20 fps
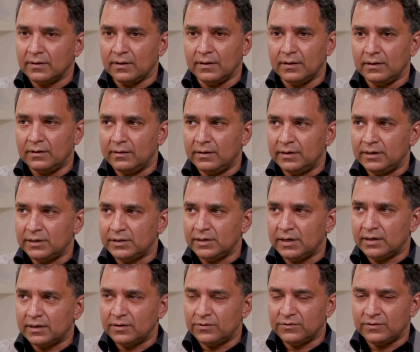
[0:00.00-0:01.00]

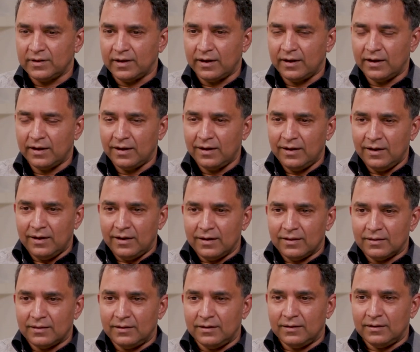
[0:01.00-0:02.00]
initiatives there.
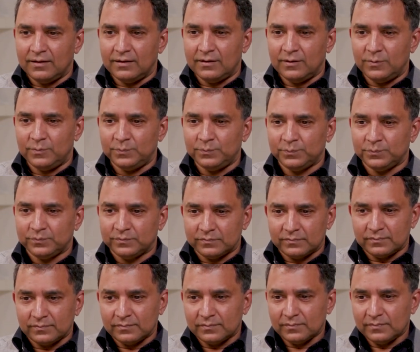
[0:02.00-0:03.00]
The
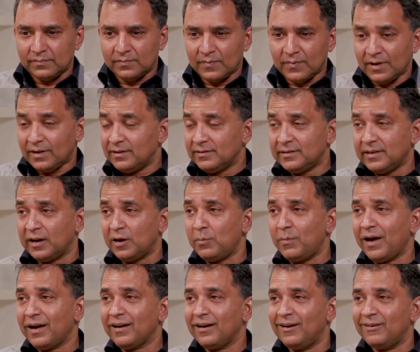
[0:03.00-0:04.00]
central
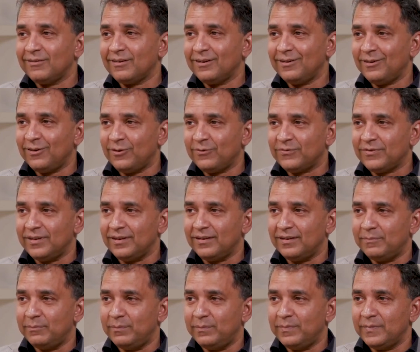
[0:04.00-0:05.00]
bank governor of
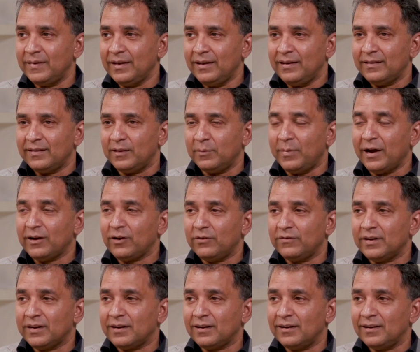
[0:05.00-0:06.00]
the Bank
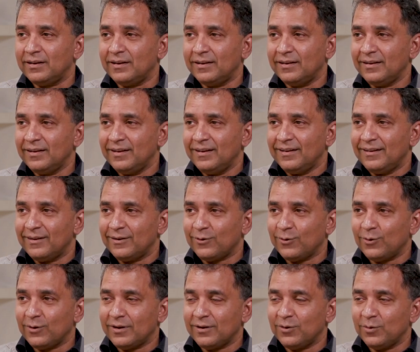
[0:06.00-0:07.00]
of Italy
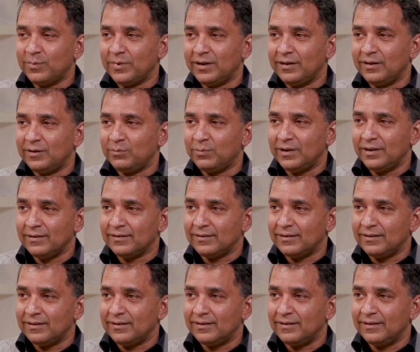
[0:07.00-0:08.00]
wrote an opinion piece
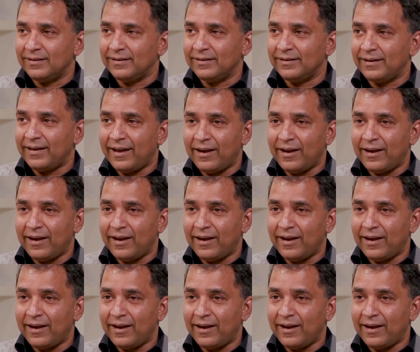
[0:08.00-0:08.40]
in